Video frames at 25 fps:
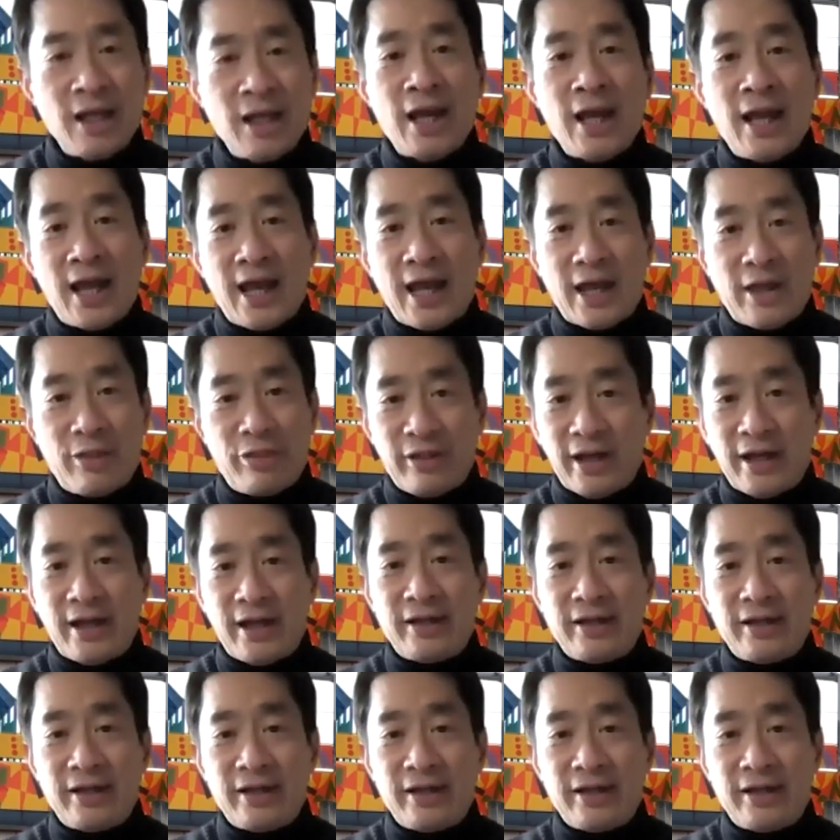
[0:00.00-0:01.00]
and
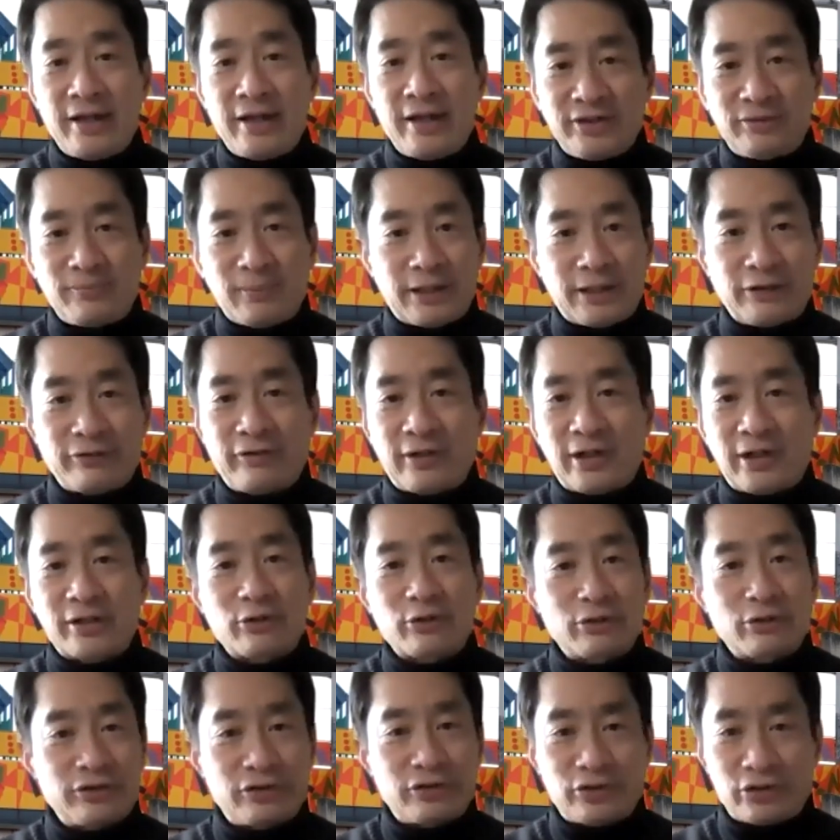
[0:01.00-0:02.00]
then these
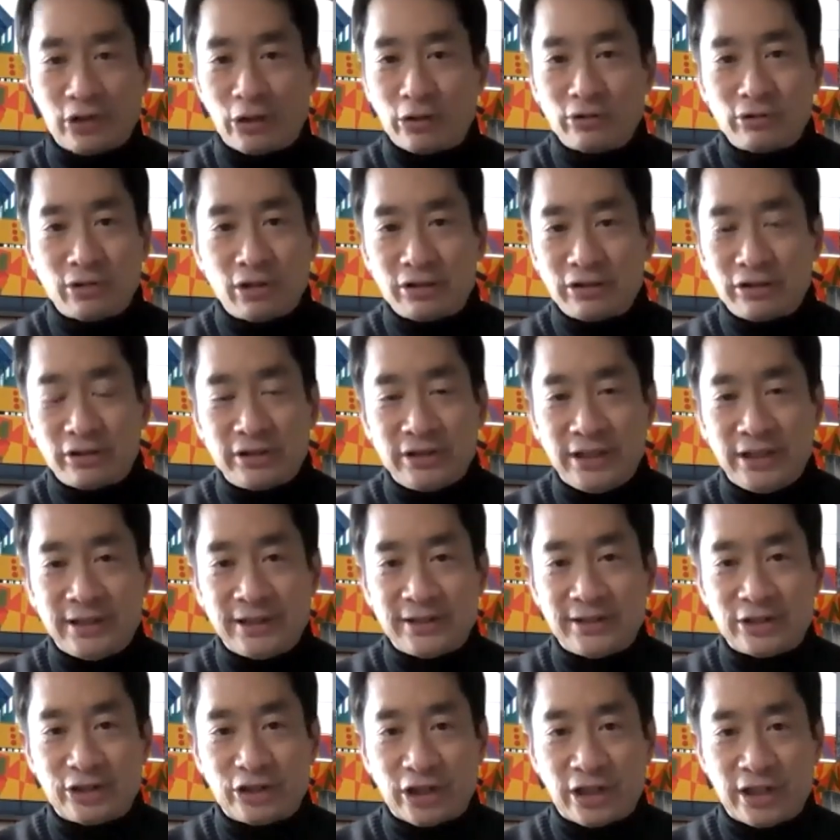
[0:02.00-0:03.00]
manufacturers no longer needed
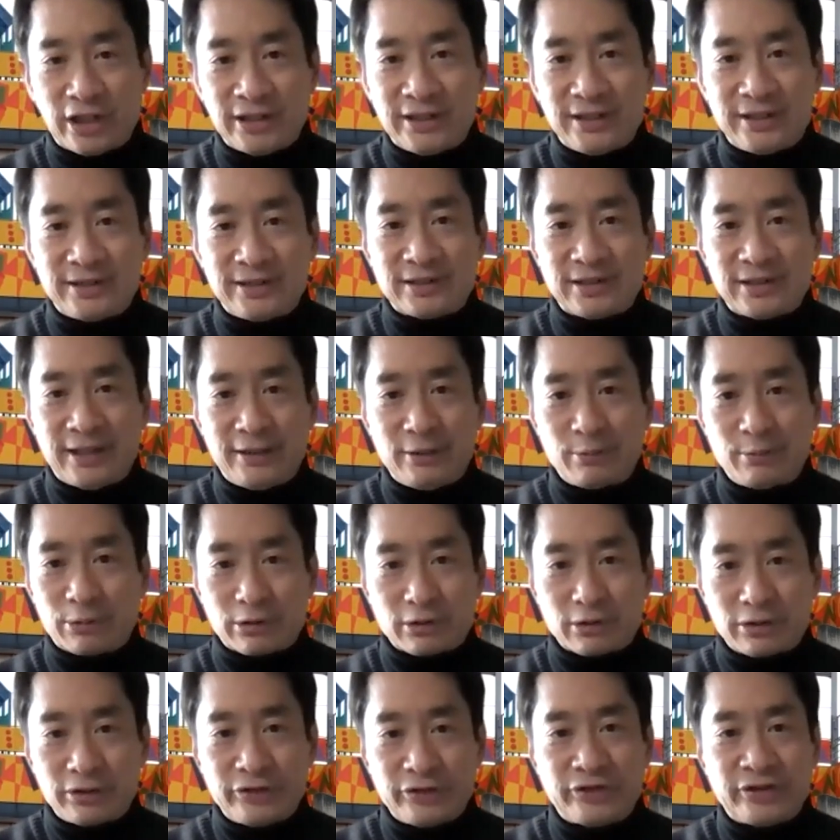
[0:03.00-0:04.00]
the Chinese
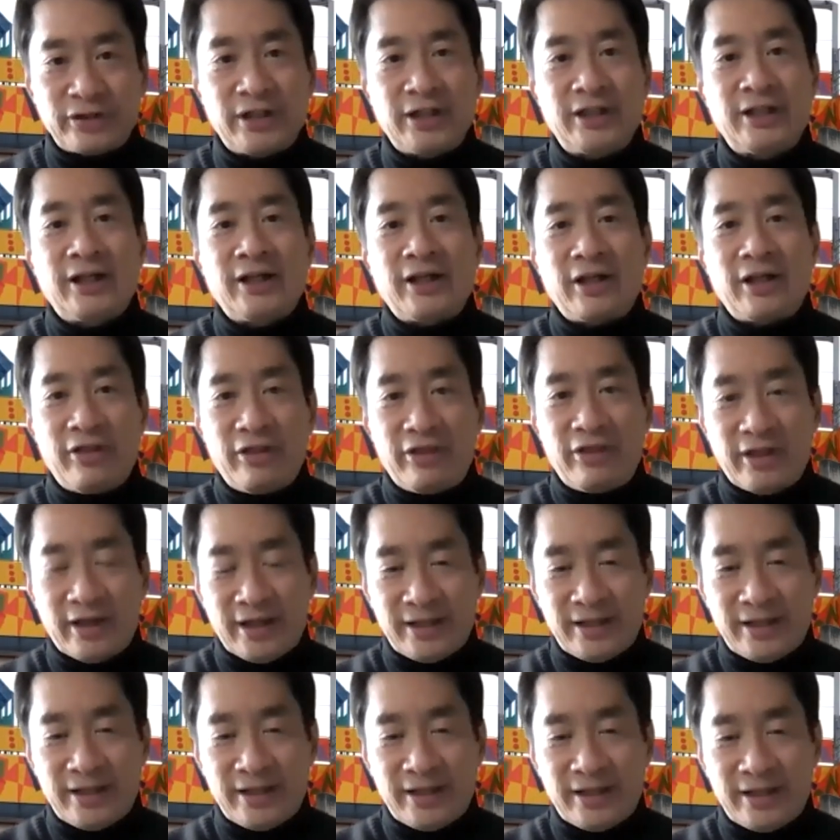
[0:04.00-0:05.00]
laborers,
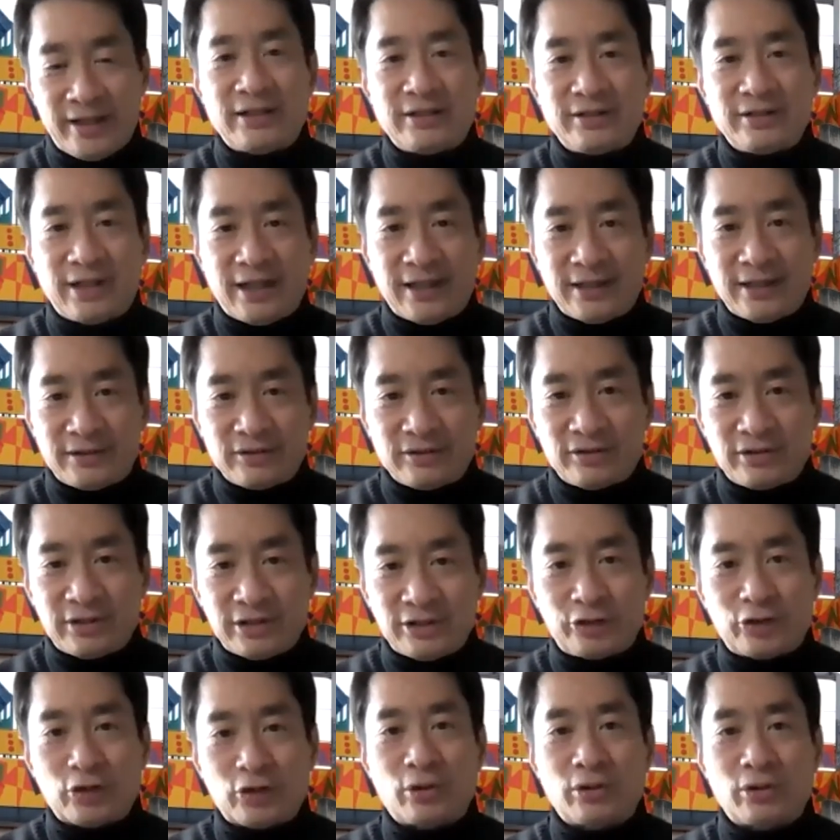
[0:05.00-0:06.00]
then that
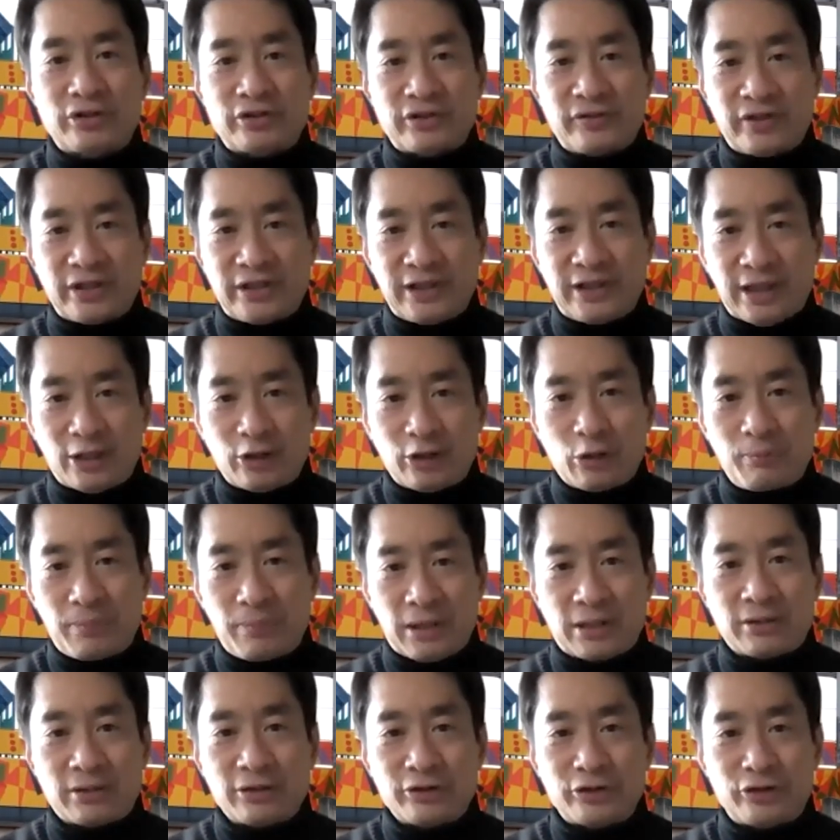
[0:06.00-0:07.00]
discourse of the yellow
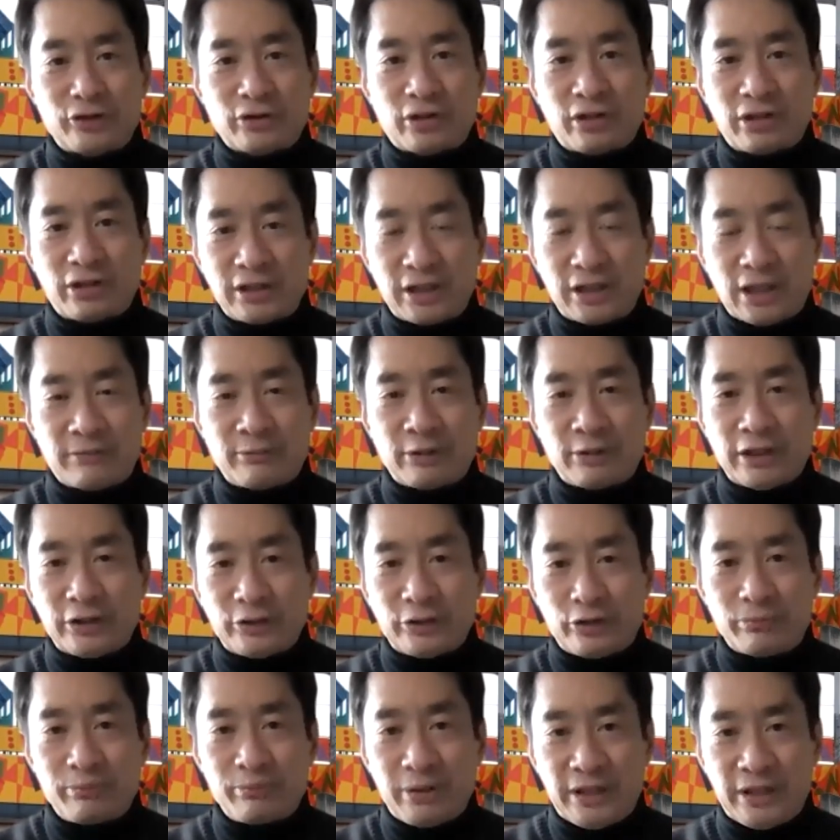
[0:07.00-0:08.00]
peril started coming
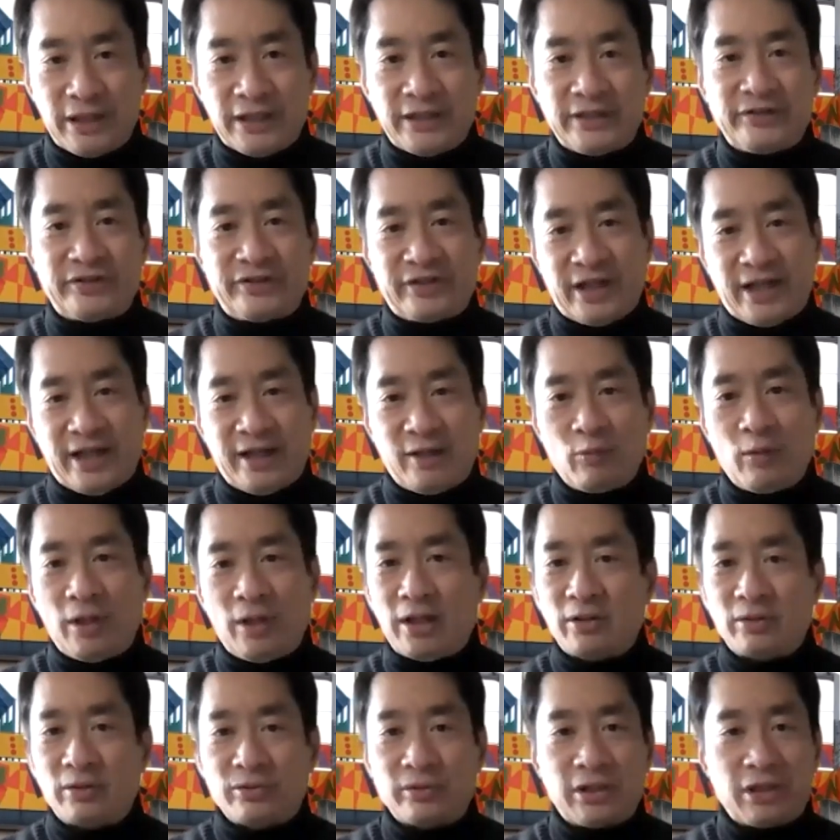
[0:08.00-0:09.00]
into being, saying,
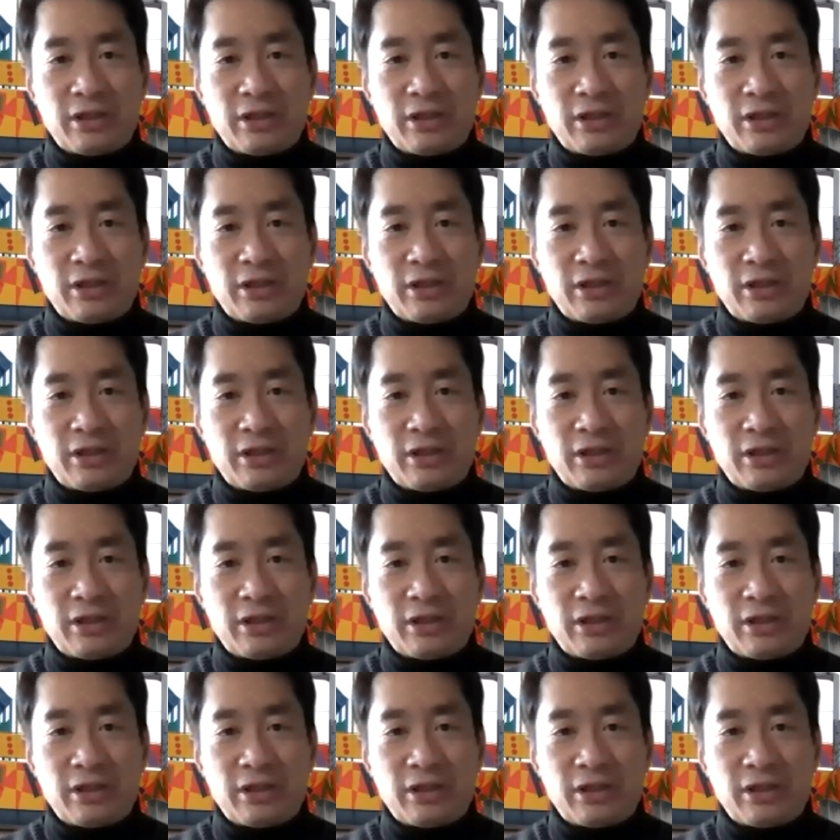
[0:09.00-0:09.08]
well,